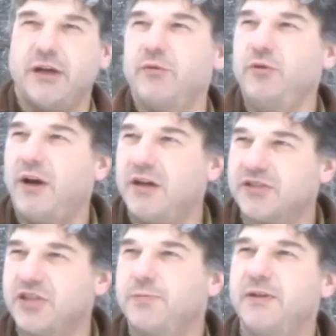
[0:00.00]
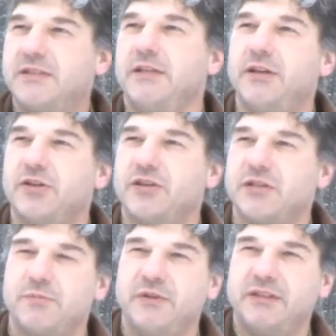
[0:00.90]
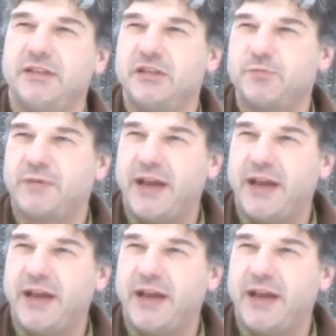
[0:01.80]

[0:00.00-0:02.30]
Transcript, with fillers: translation before we're sent out into the woods.